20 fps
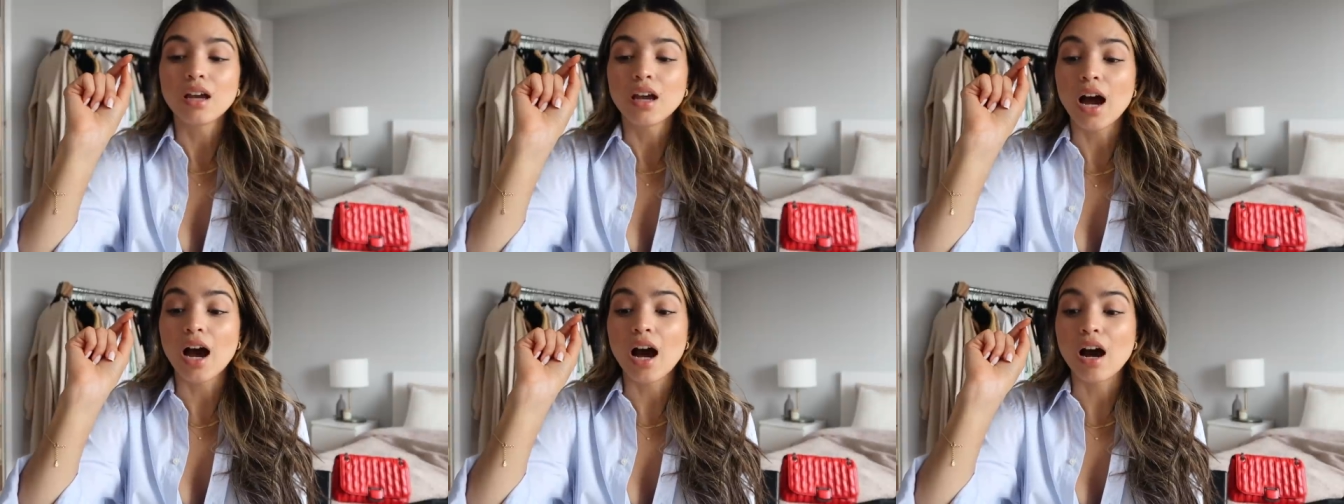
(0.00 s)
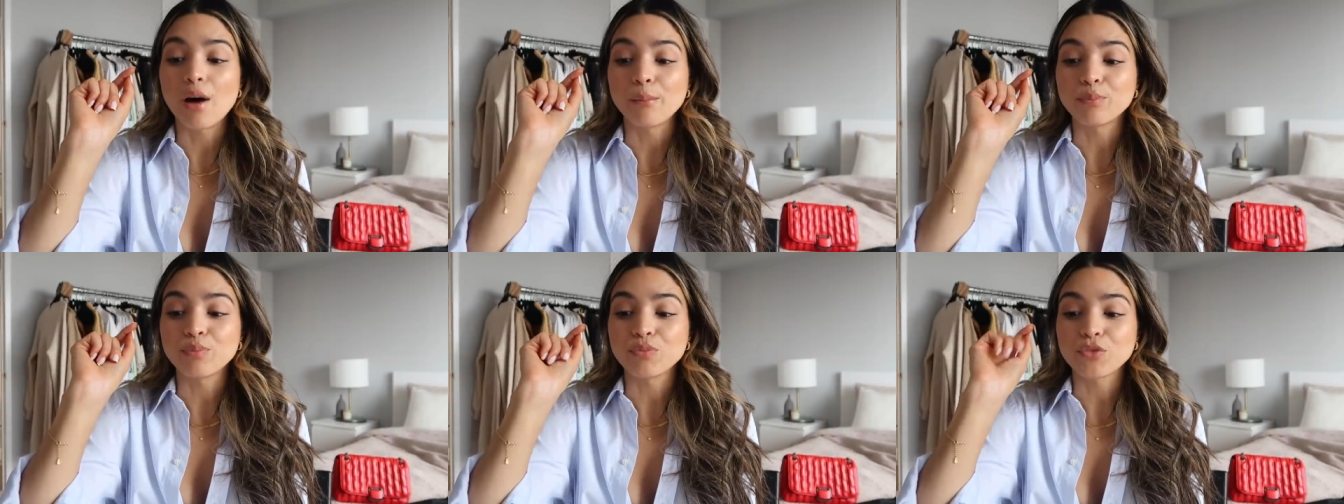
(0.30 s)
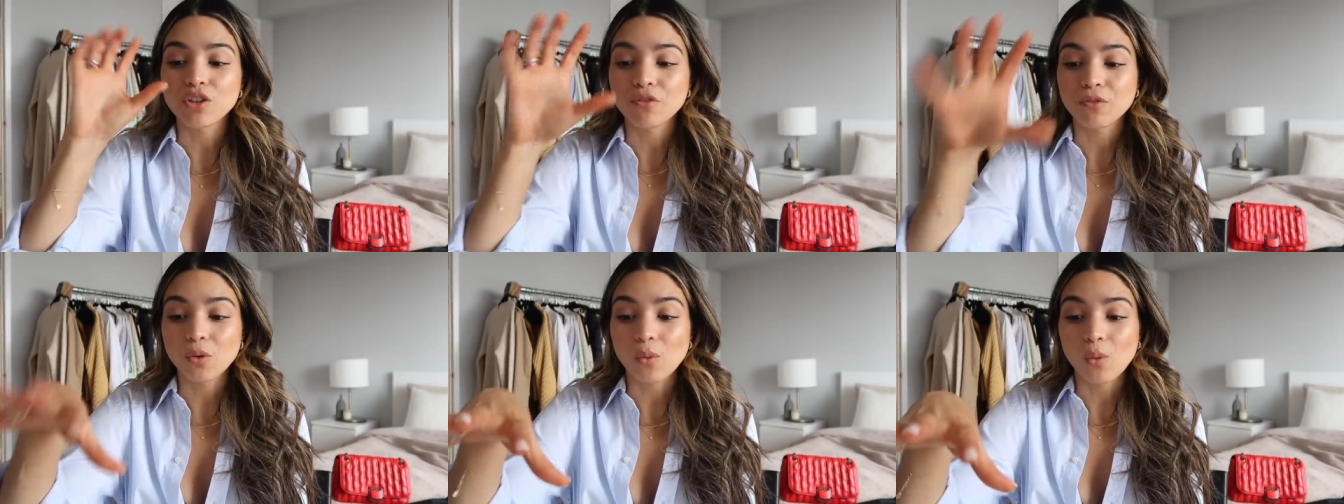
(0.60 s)
um,
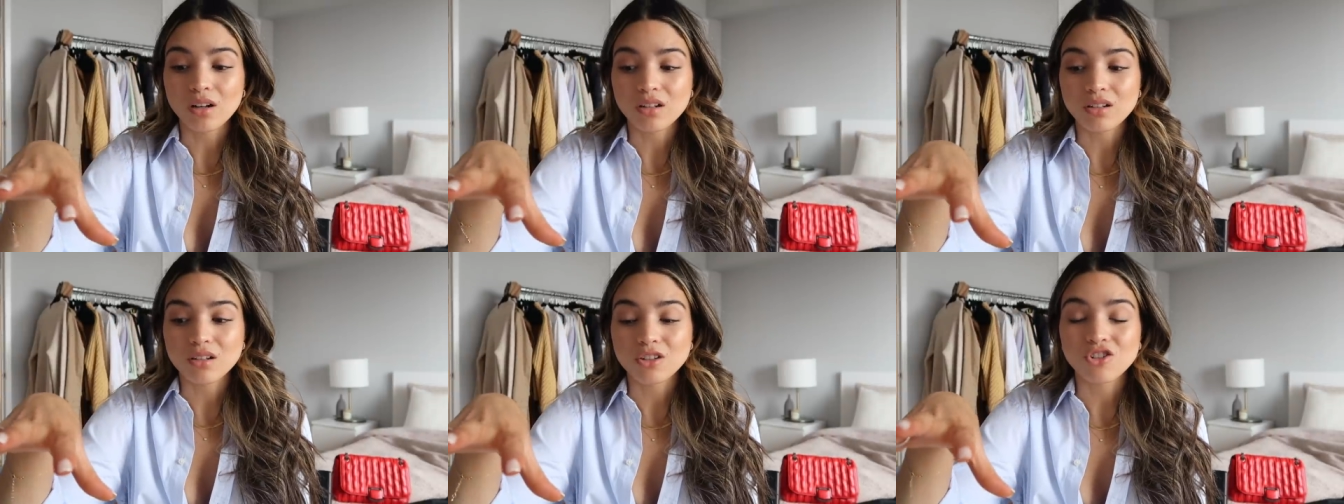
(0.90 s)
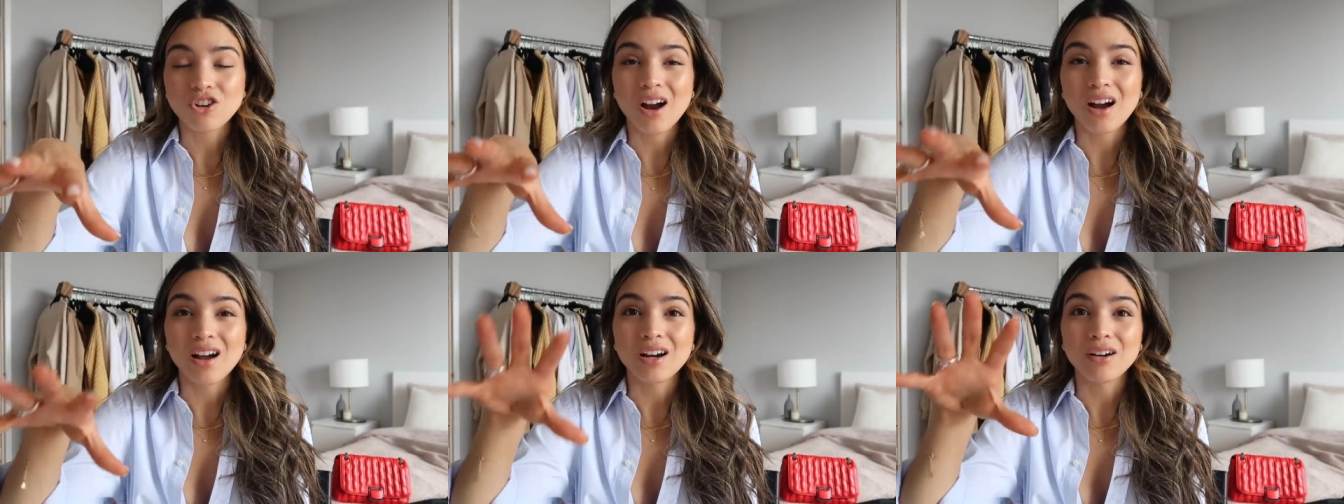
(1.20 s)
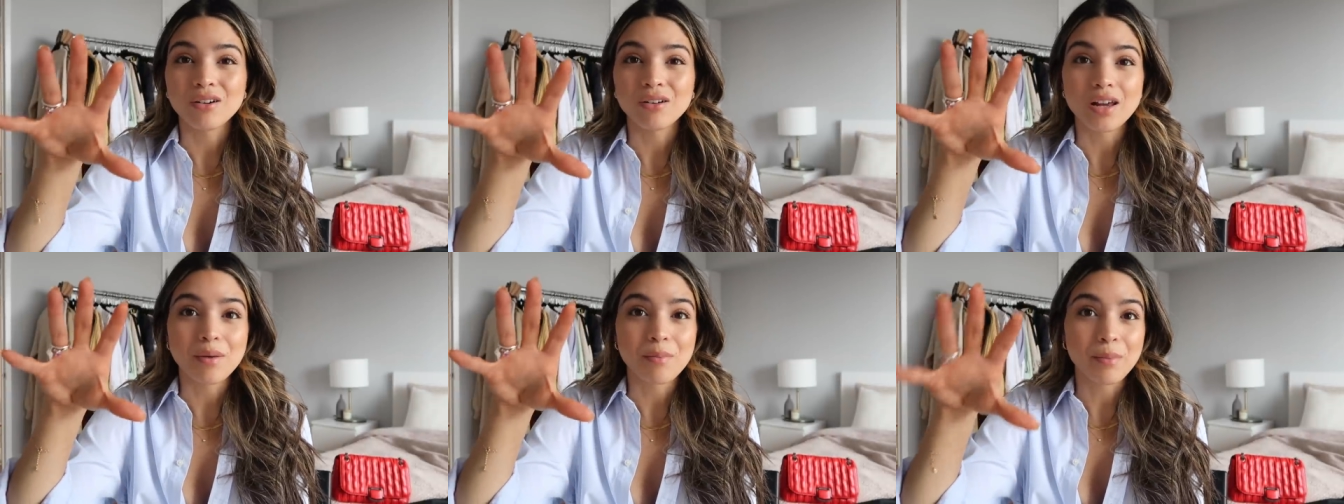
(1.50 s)
so if you wanted to try
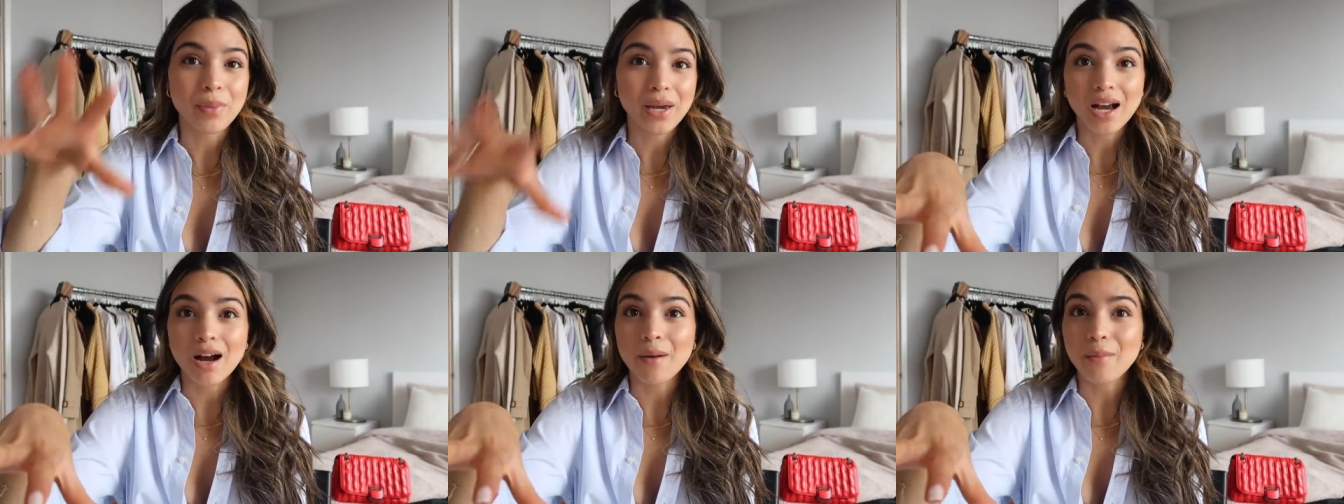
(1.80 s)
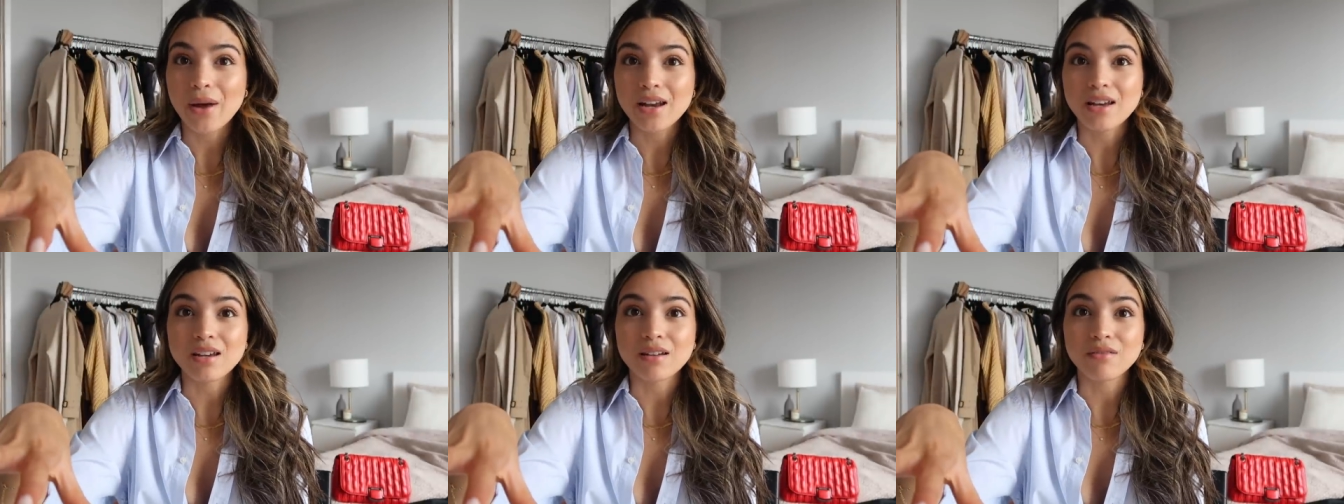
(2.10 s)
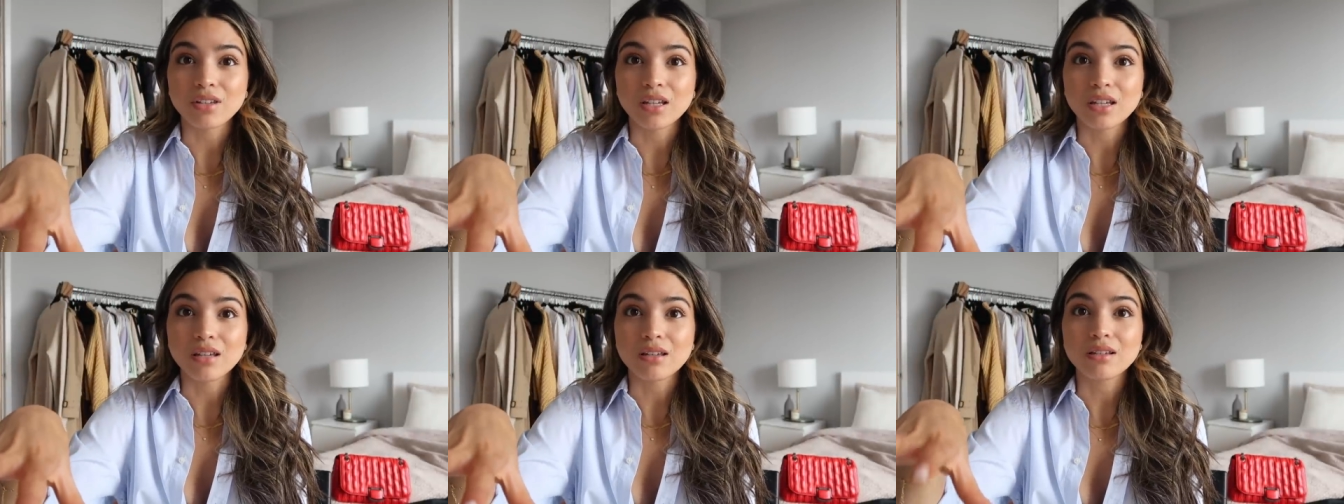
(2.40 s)
out and pick up any
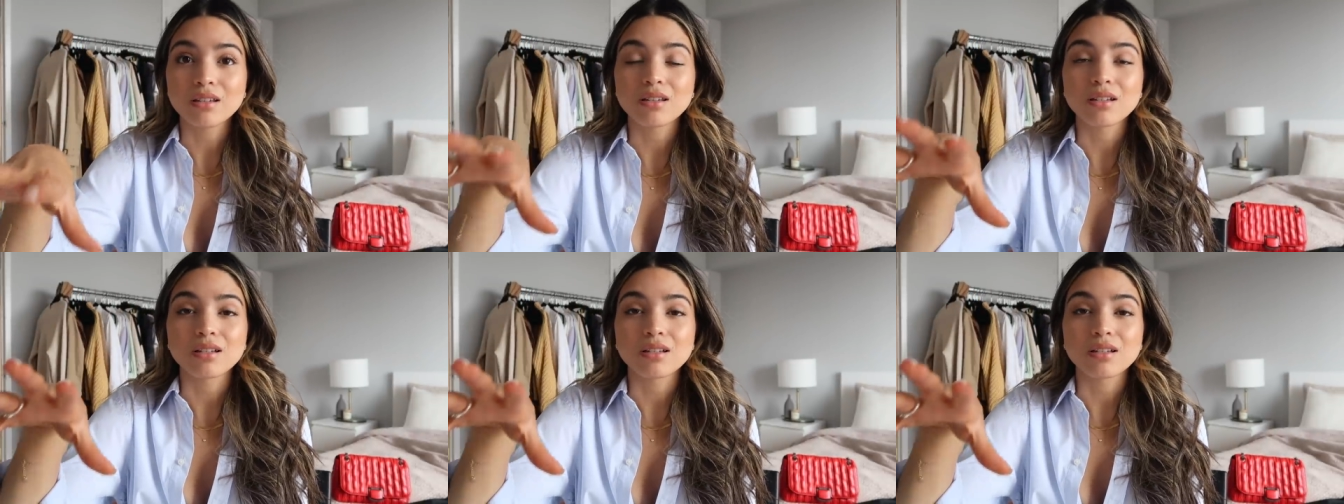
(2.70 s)
of these,